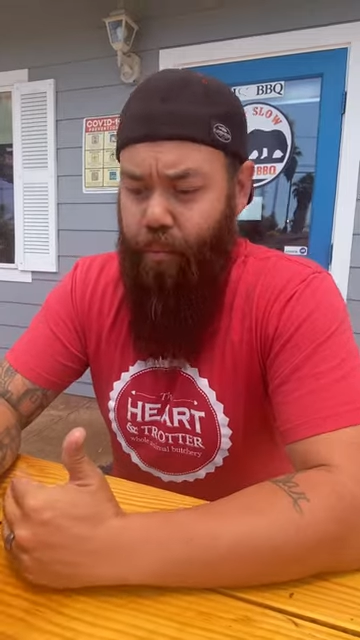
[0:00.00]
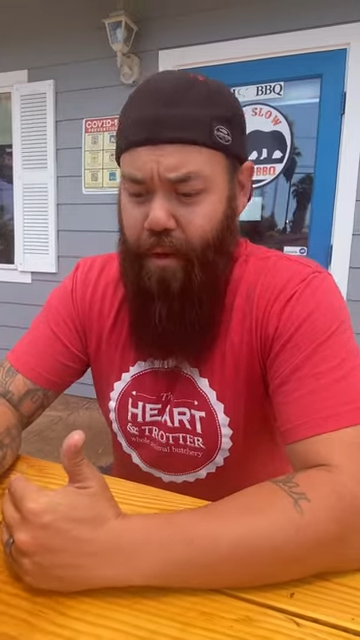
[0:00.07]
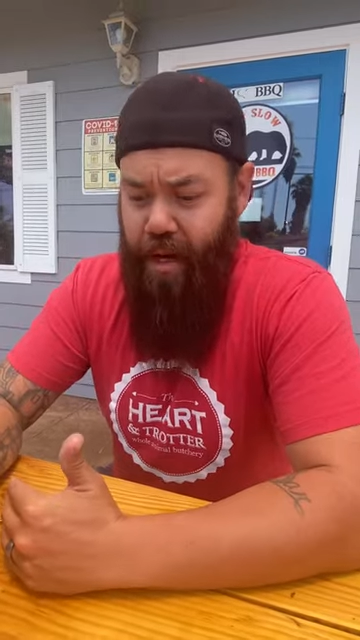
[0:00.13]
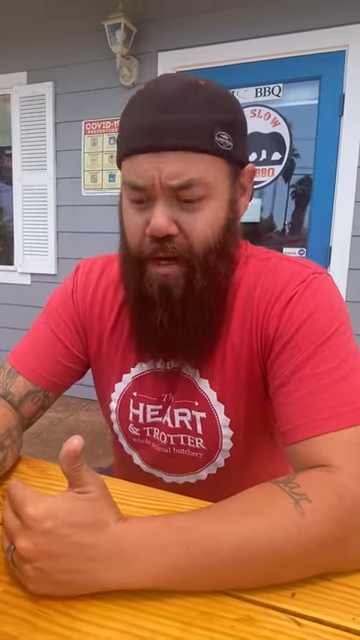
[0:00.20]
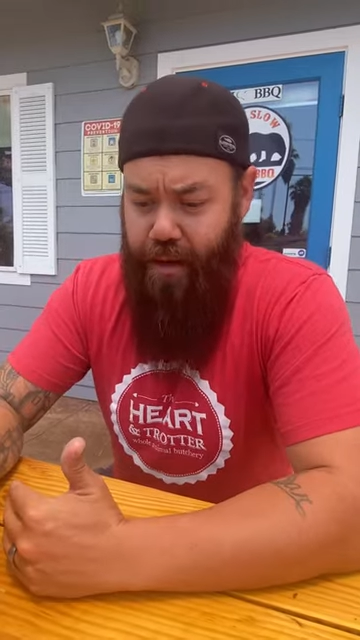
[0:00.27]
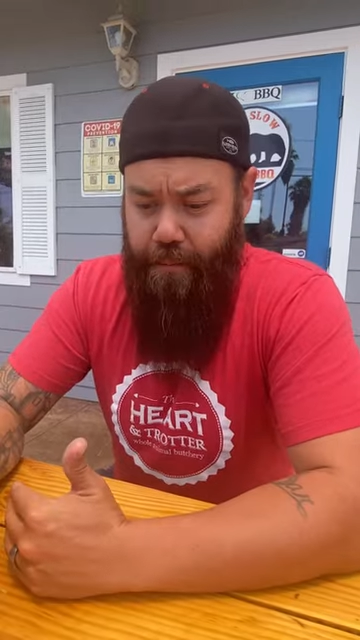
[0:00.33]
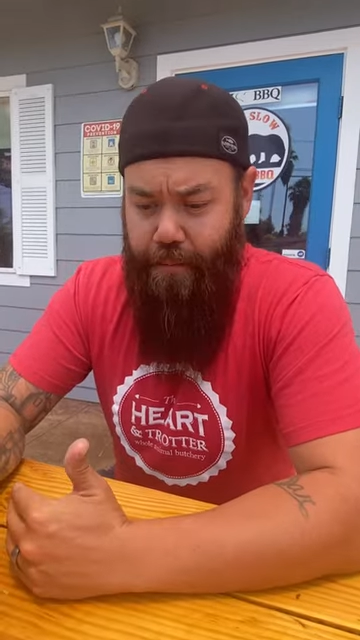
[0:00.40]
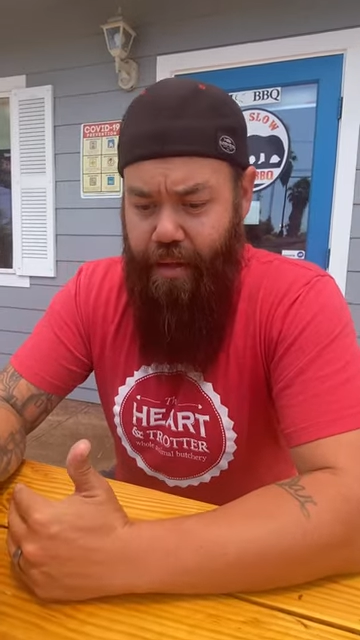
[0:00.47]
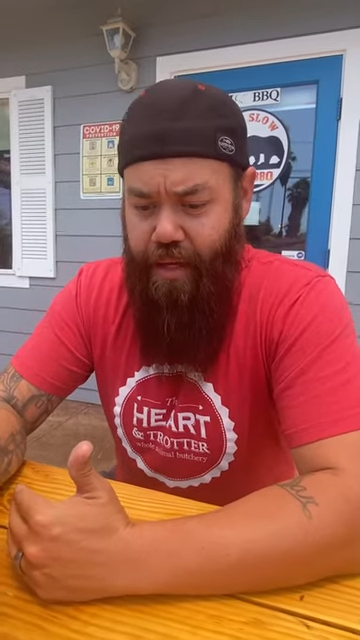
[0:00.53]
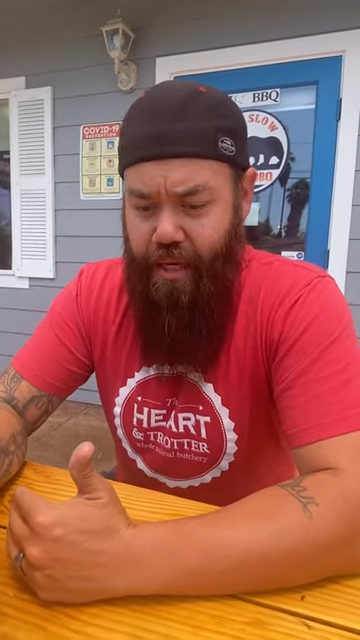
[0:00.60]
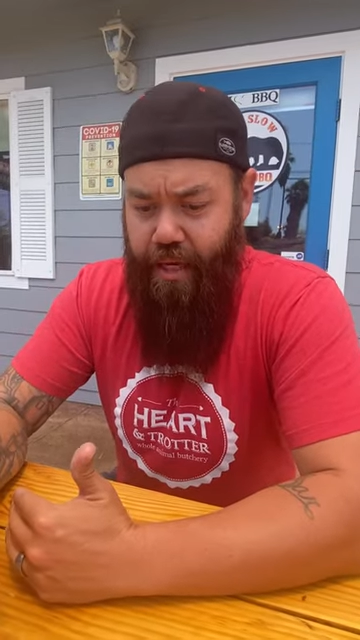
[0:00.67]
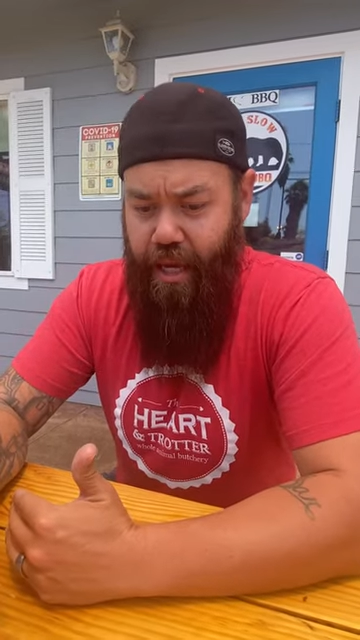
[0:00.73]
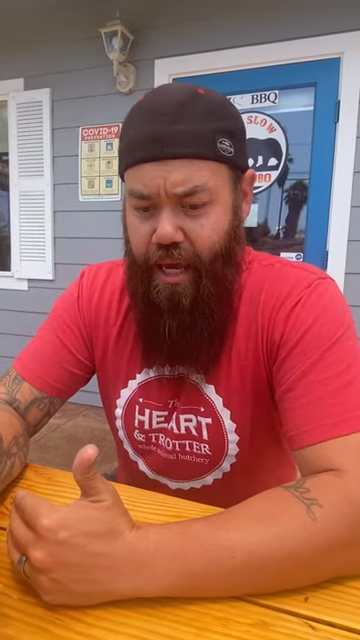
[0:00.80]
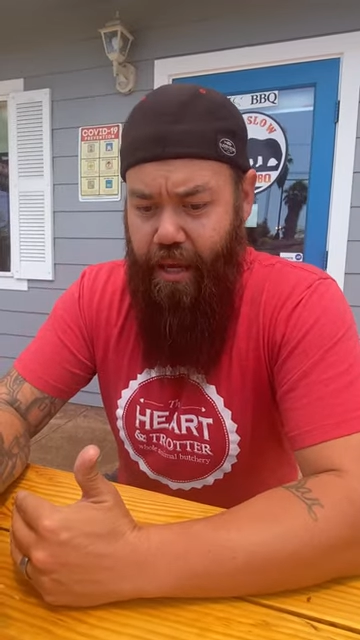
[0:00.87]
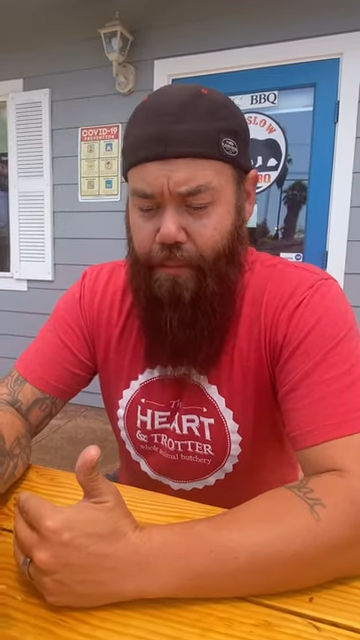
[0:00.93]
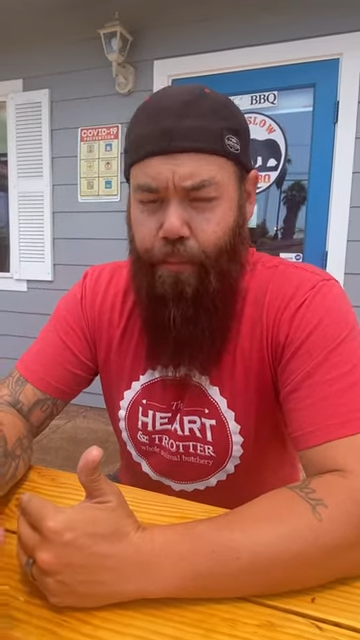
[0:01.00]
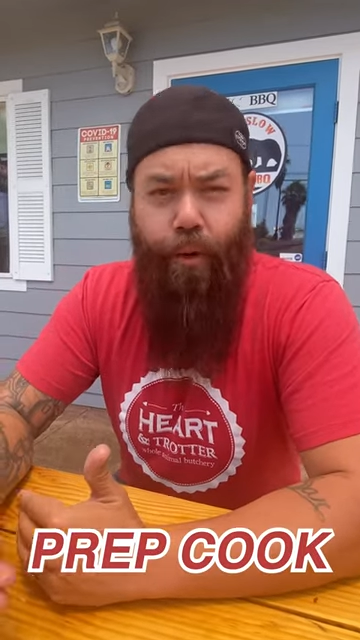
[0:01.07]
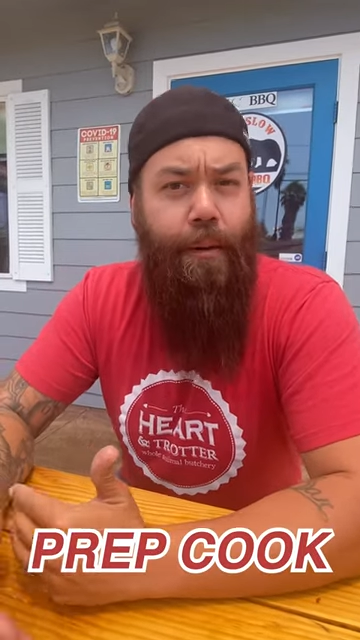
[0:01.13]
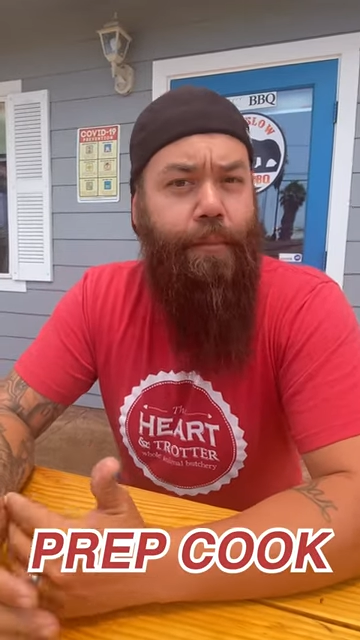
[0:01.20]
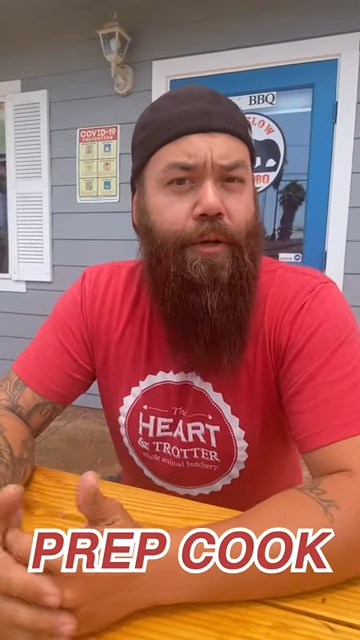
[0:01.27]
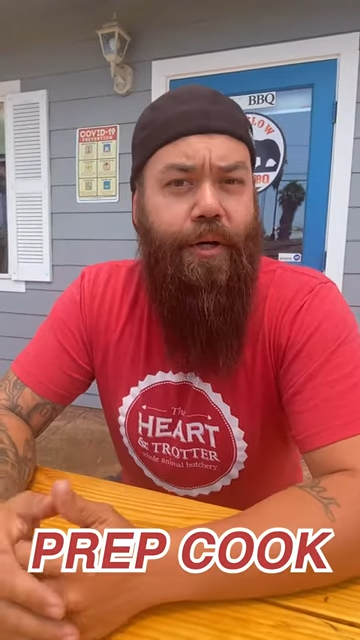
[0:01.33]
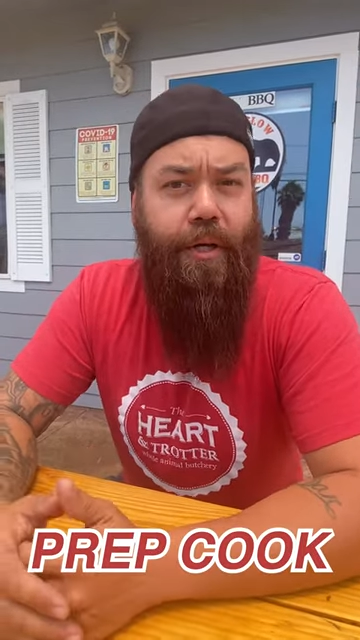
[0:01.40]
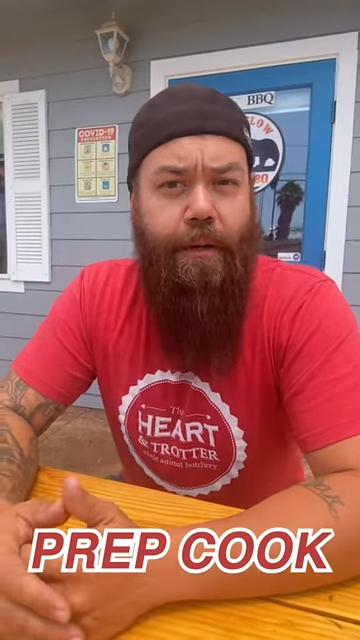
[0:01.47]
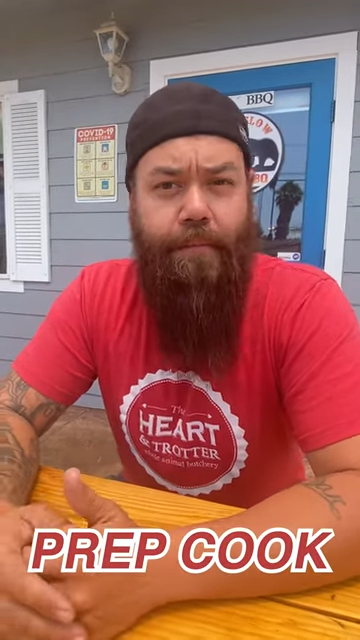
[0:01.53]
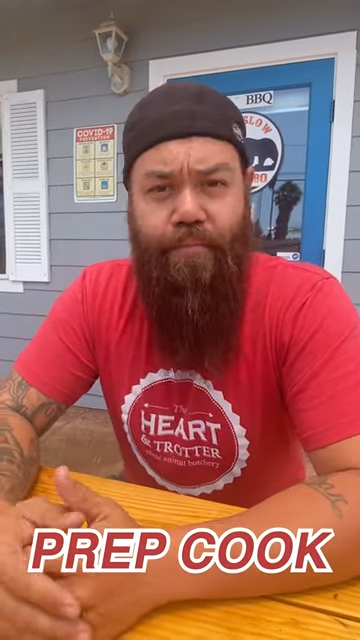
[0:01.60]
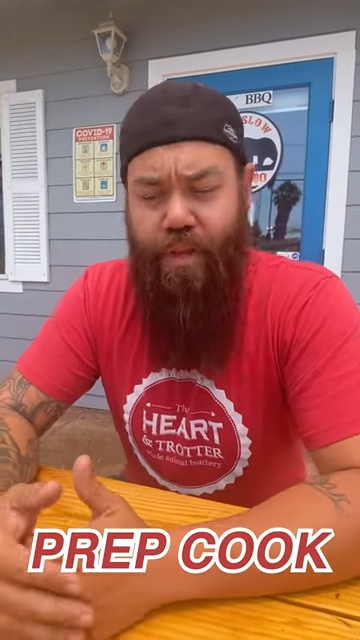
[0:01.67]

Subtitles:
by being a prep cook.